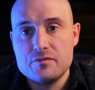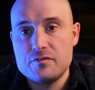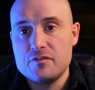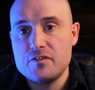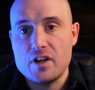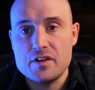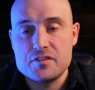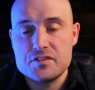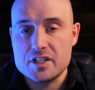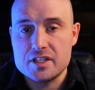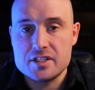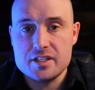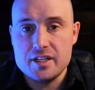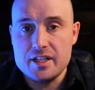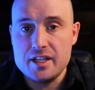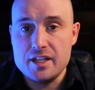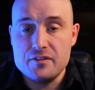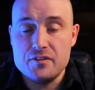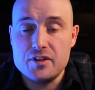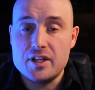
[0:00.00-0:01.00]
5-6 in
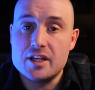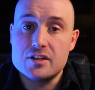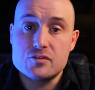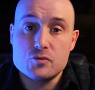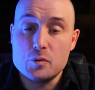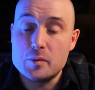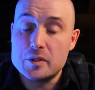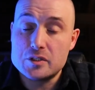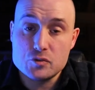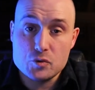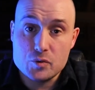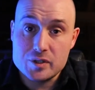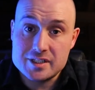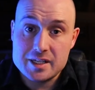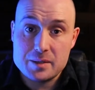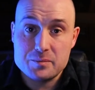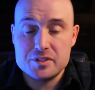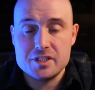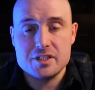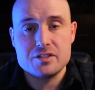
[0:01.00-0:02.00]
the evening. It's almost always
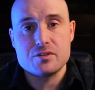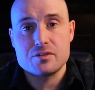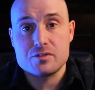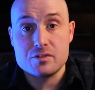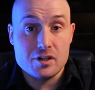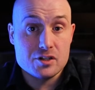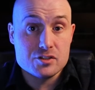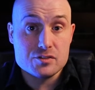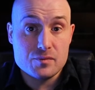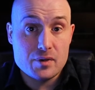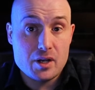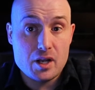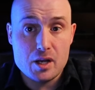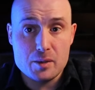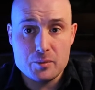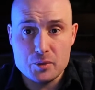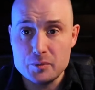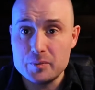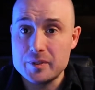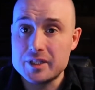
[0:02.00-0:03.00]
empty, so it's nice and
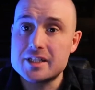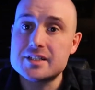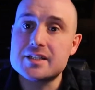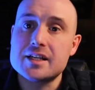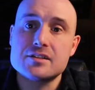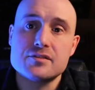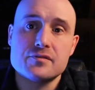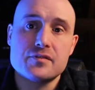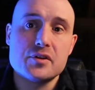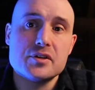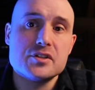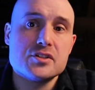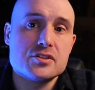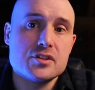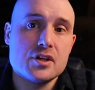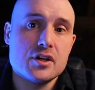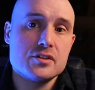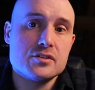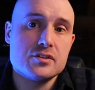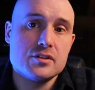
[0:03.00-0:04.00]
reliable. But this has a very
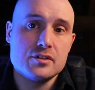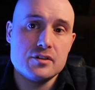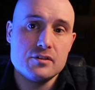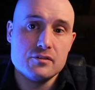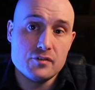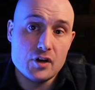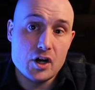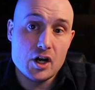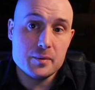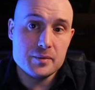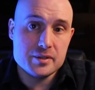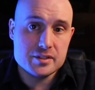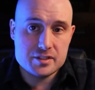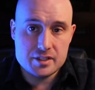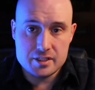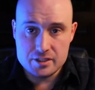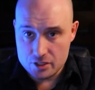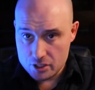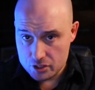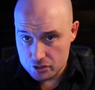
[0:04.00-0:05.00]
certain vibe. It's
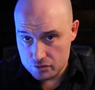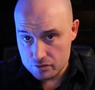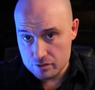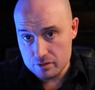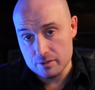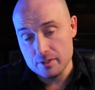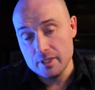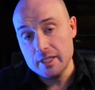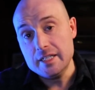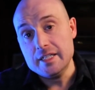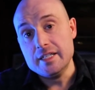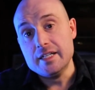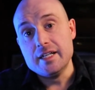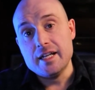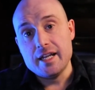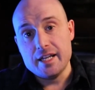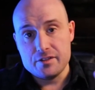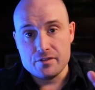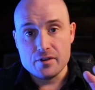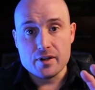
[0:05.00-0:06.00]
industrial,
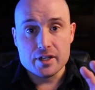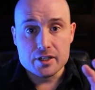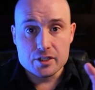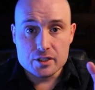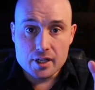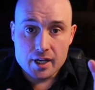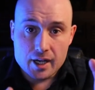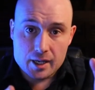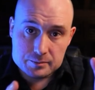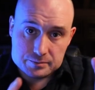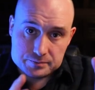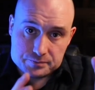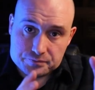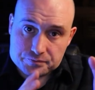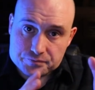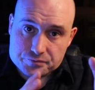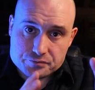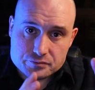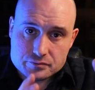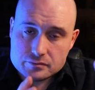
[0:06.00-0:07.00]
it's very kind of
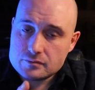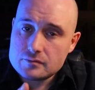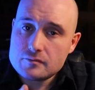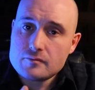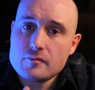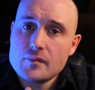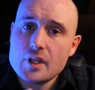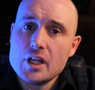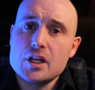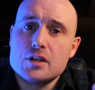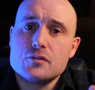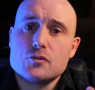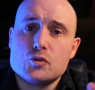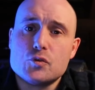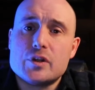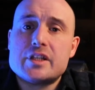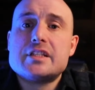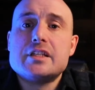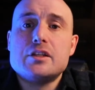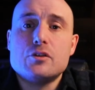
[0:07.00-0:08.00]

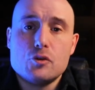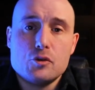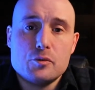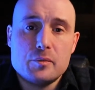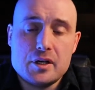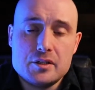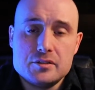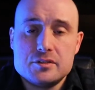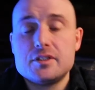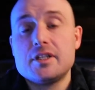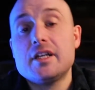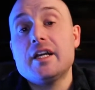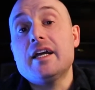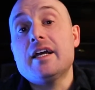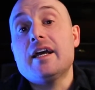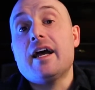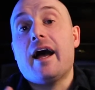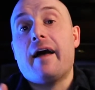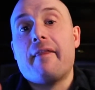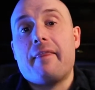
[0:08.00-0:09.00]
gritty almost.
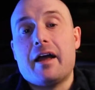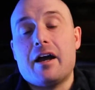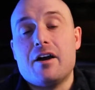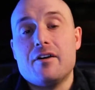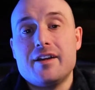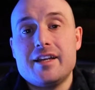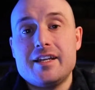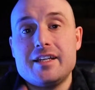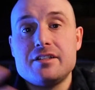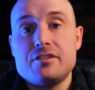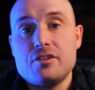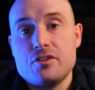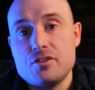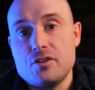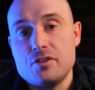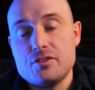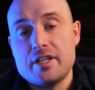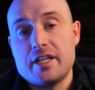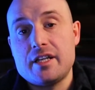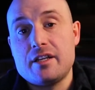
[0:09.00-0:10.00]
And now here's a
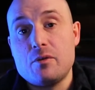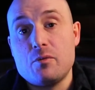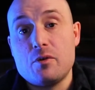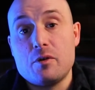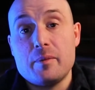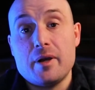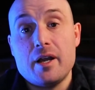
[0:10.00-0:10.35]
shot taken at one of